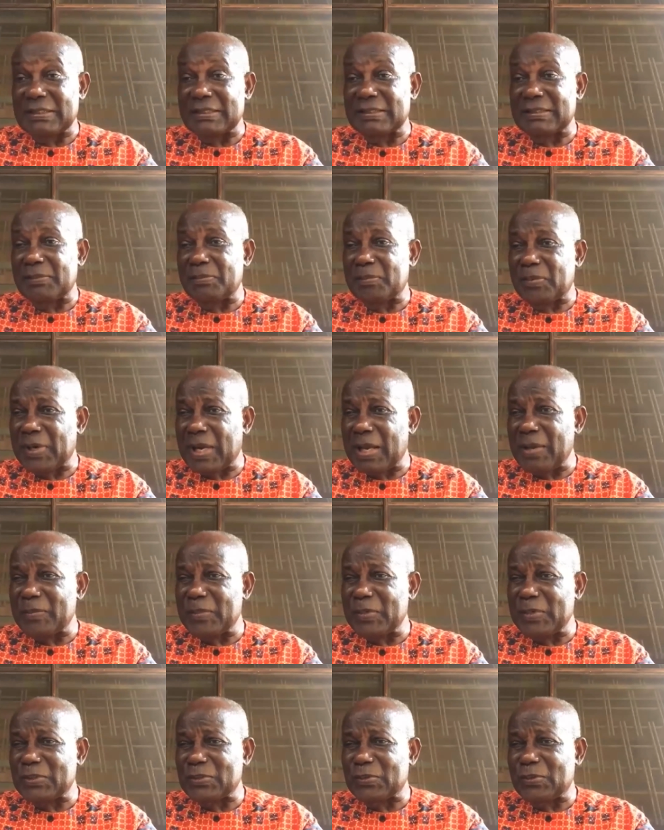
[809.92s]
in the
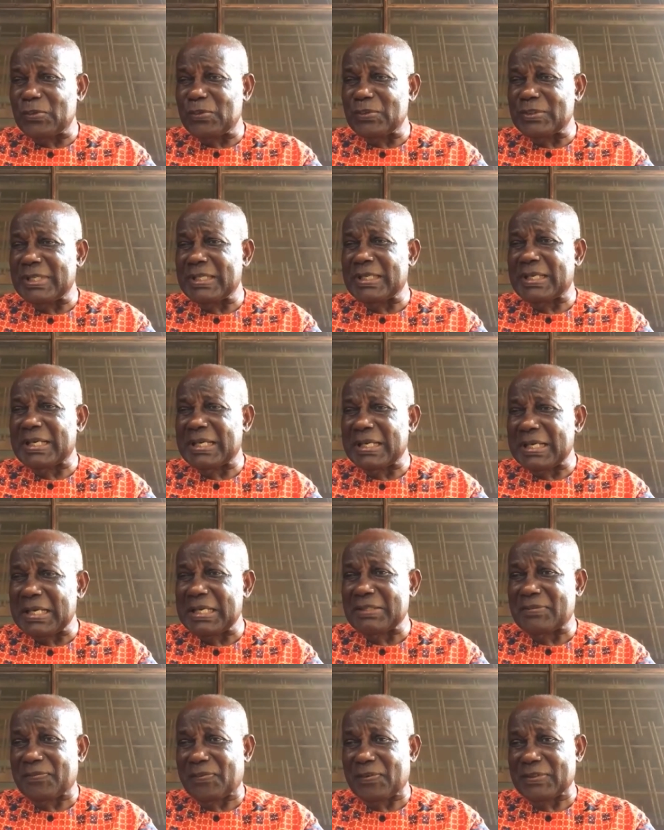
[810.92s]
primary school, they
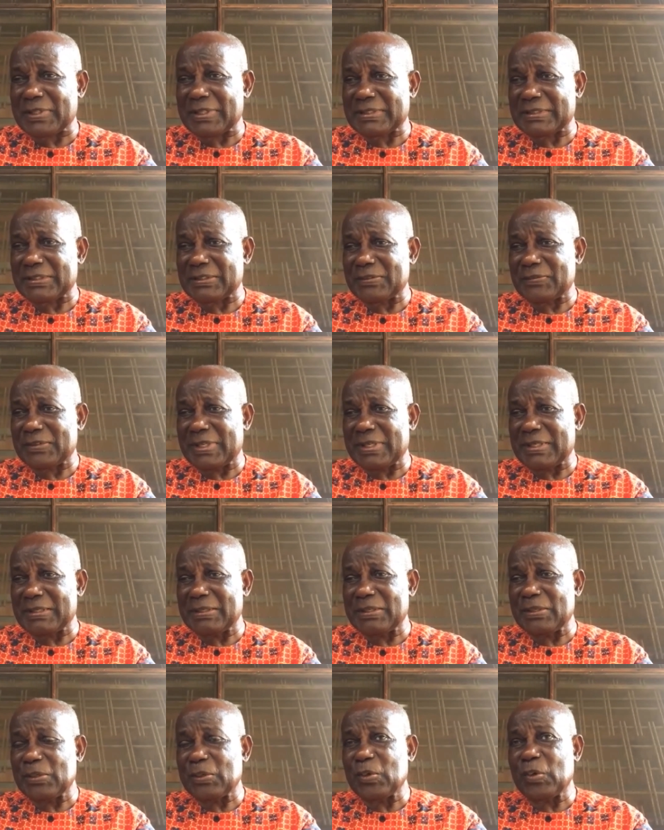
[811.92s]
cared yes. for the children,
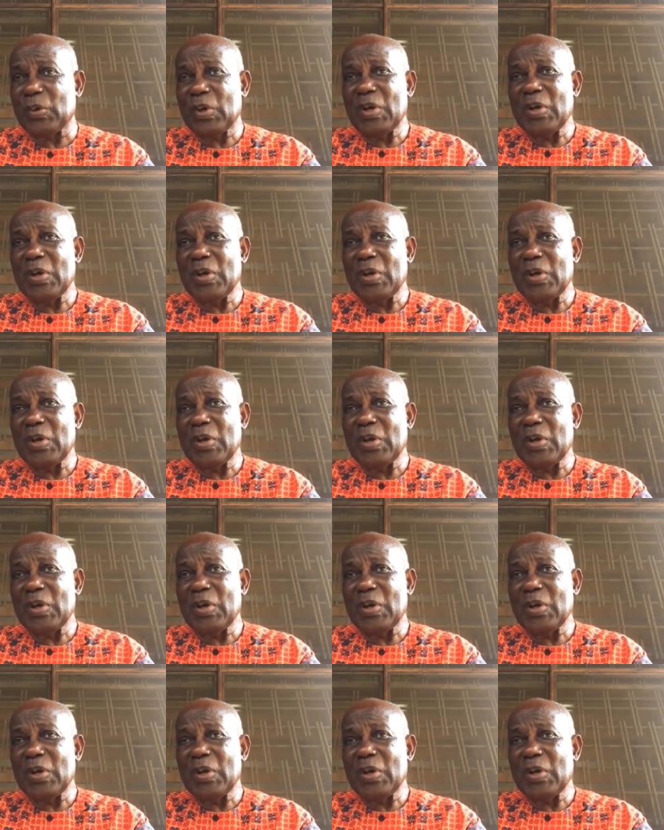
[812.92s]
you yes. know.